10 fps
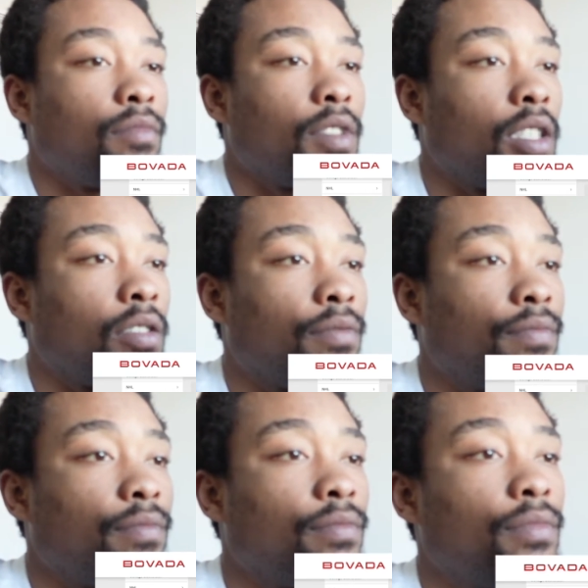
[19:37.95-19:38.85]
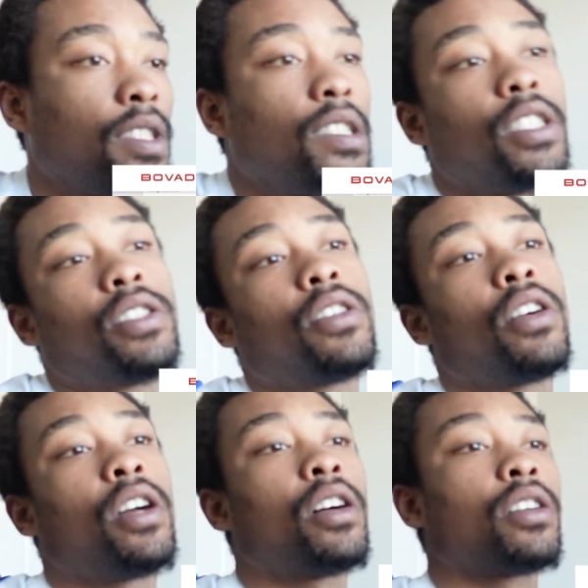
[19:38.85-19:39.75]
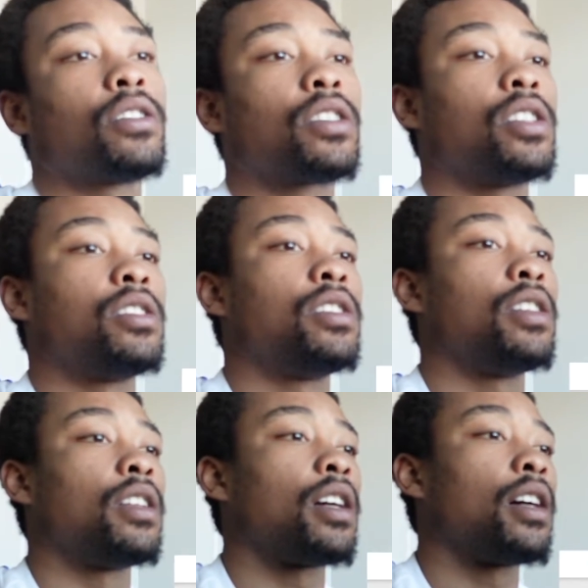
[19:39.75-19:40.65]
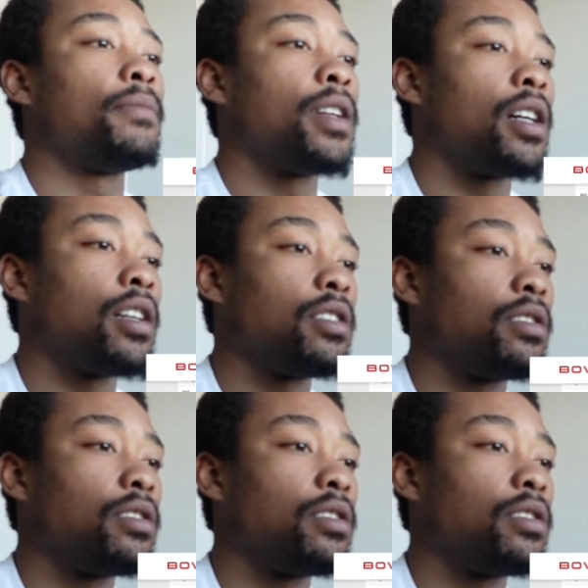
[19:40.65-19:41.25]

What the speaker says: So just so y'all can see that I'm gonna